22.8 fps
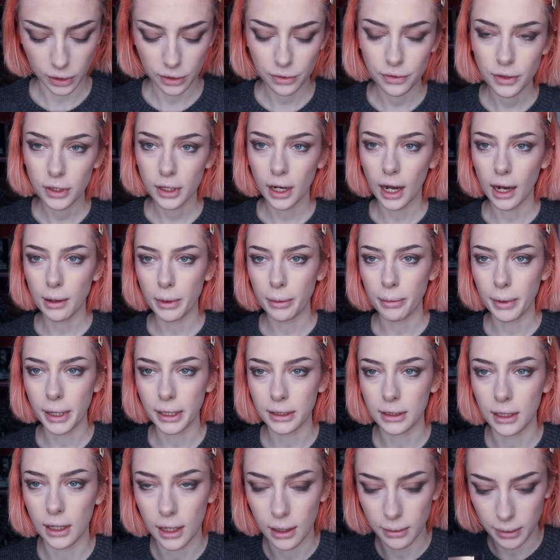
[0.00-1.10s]
wonder if the camera
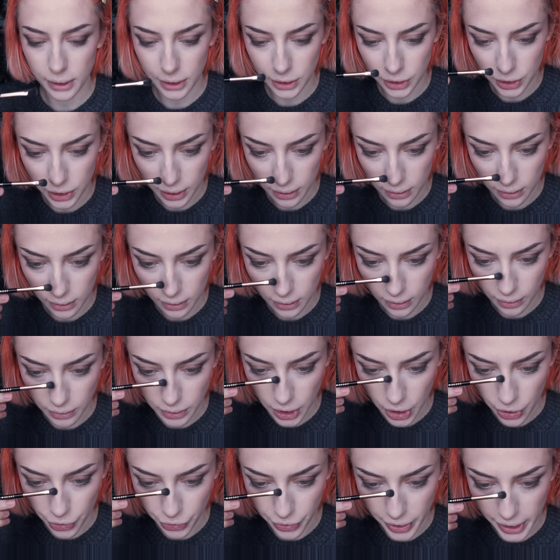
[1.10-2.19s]
picked that up. That was a
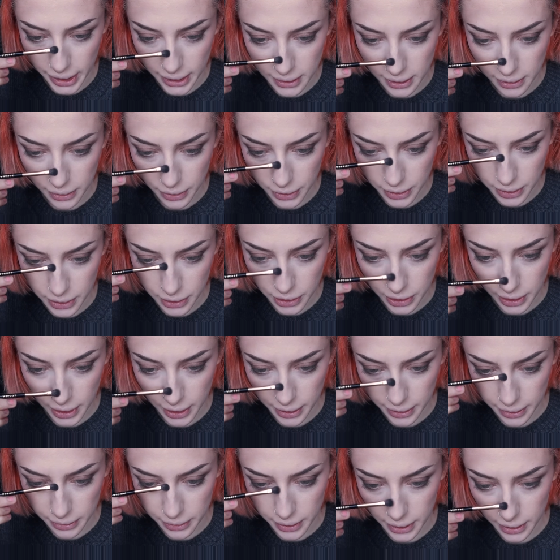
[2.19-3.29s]
crazy noise I just
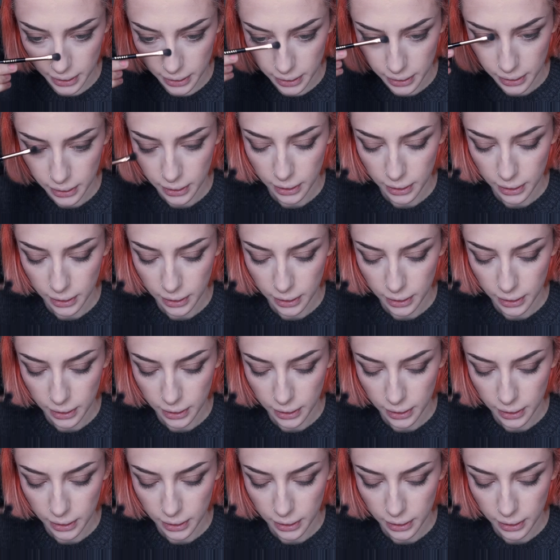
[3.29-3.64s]
heard outside.